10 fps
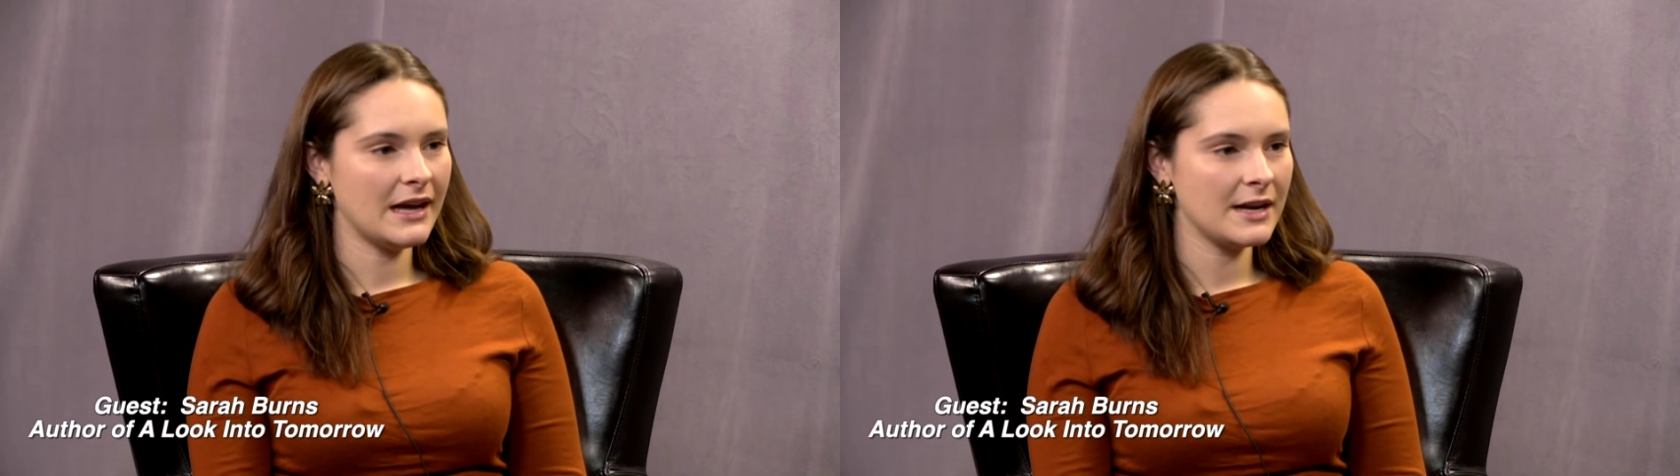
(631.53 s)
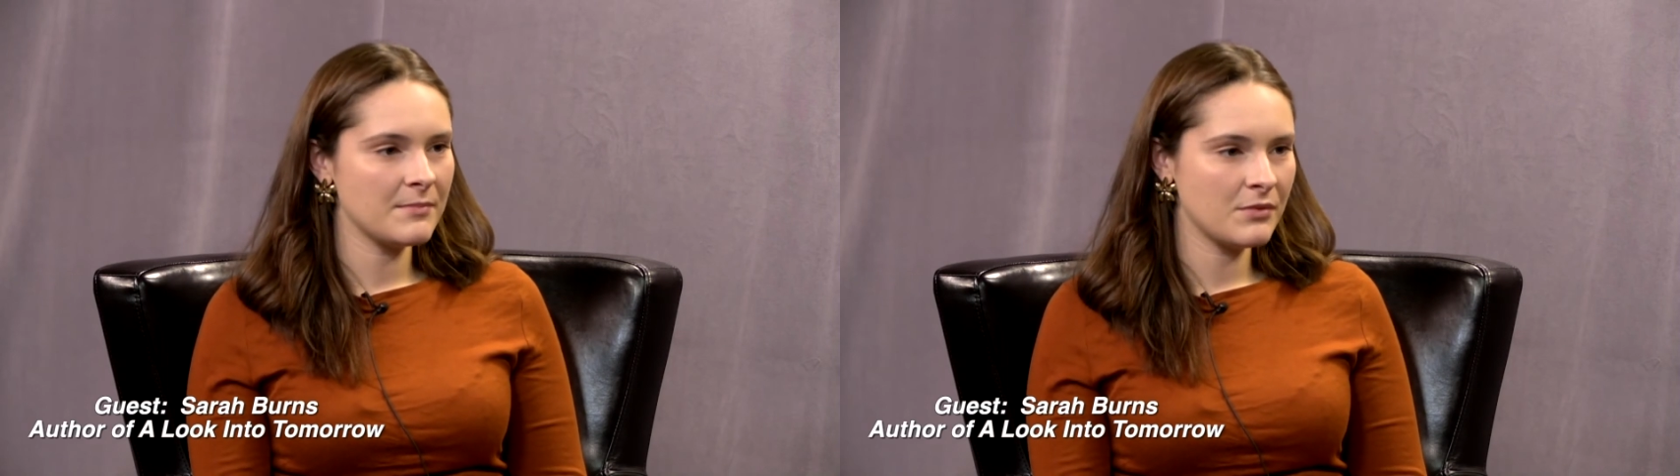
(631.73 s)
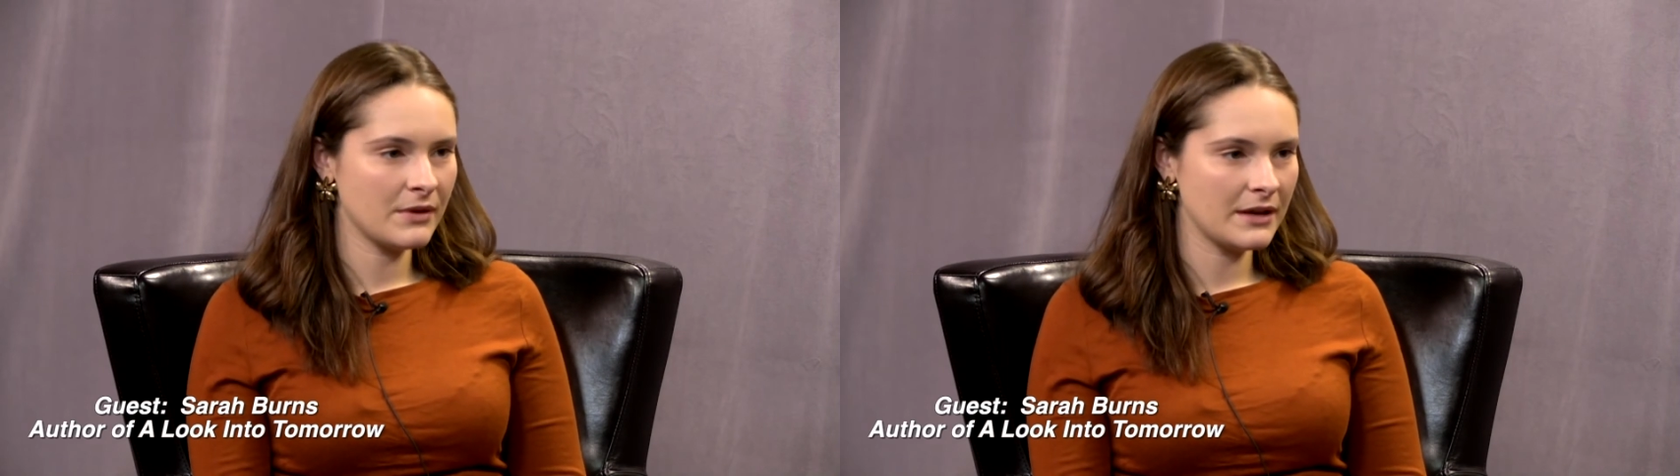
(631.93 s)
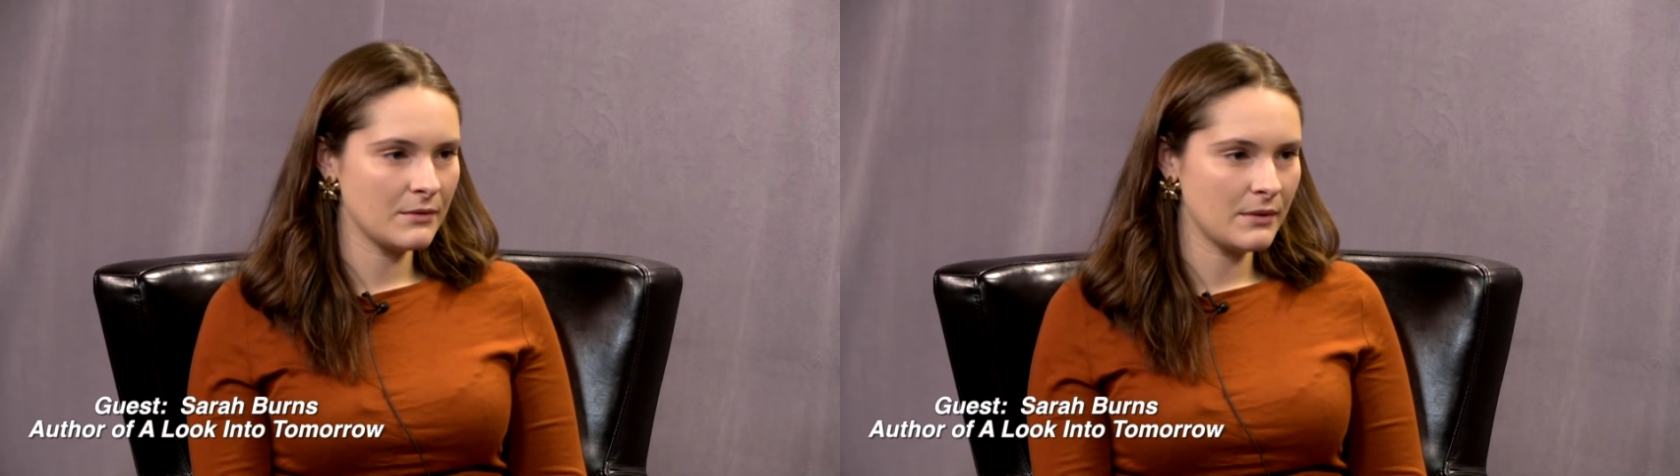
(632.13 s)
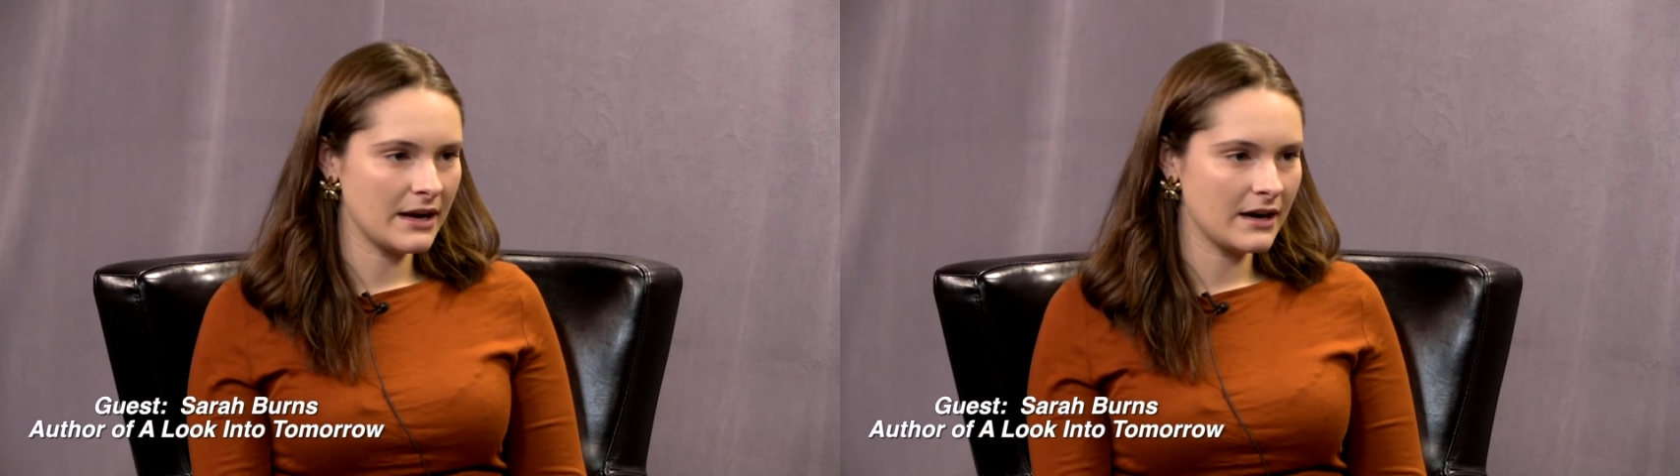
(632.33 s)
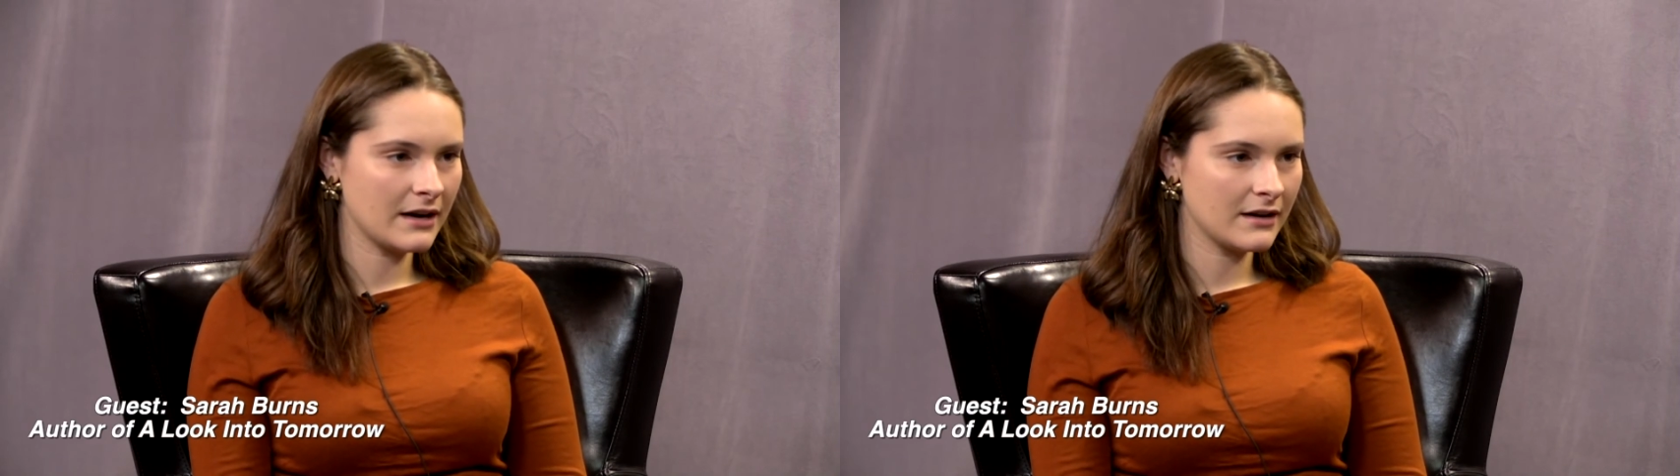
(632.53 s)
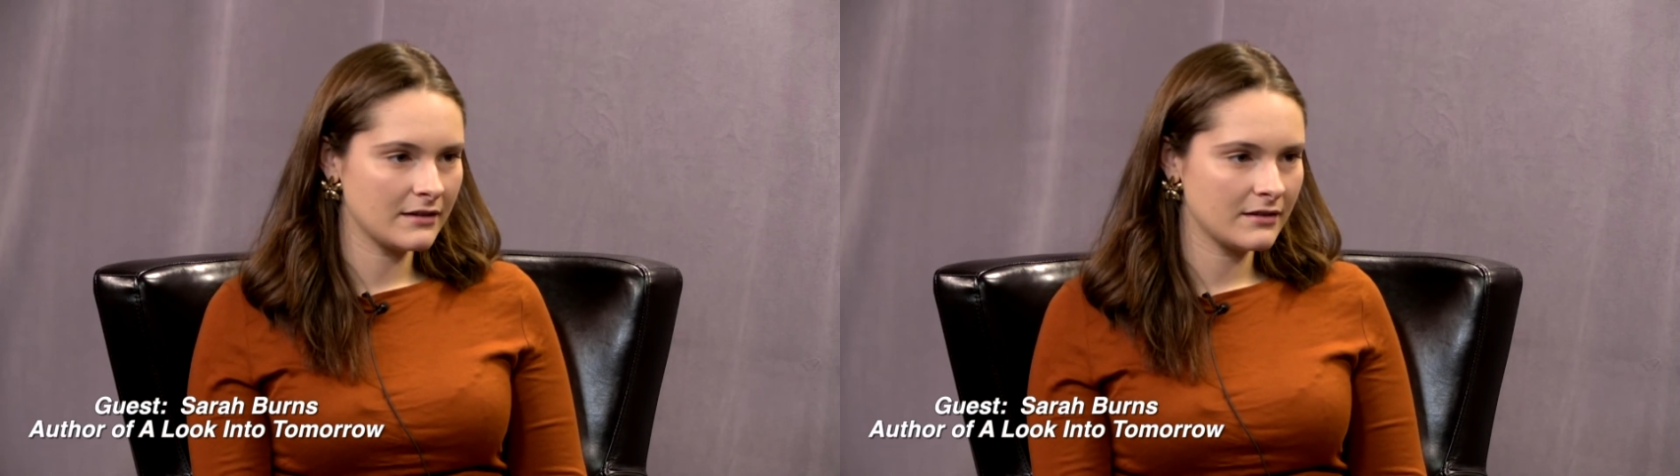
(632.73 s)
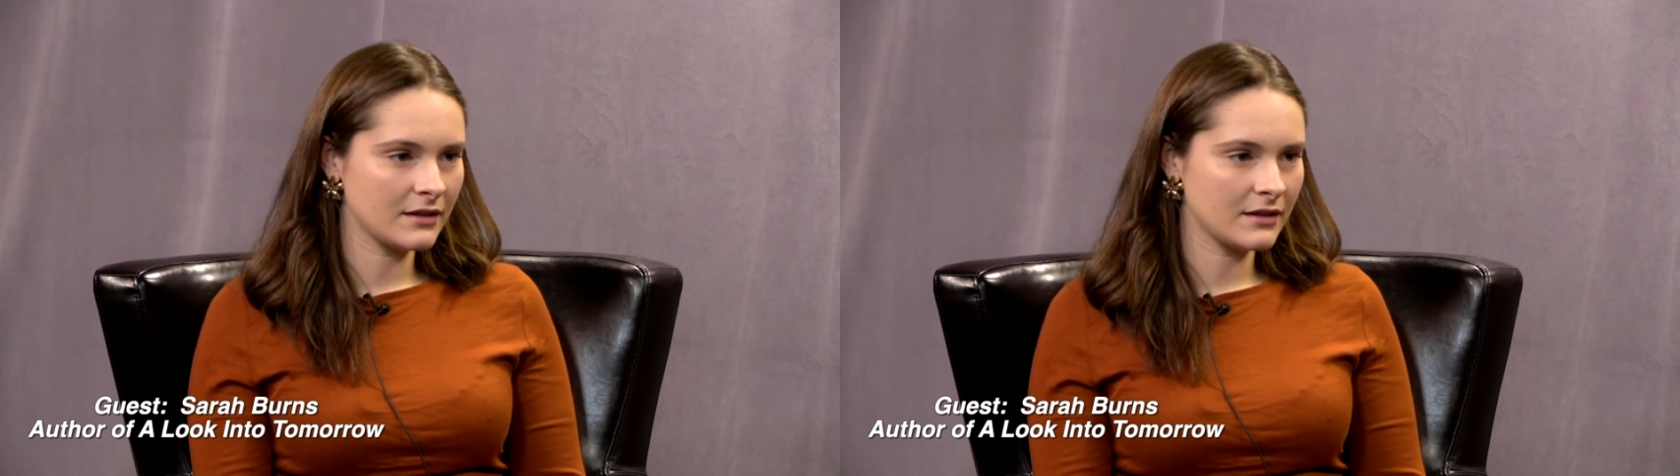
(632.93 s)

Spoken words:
at a point where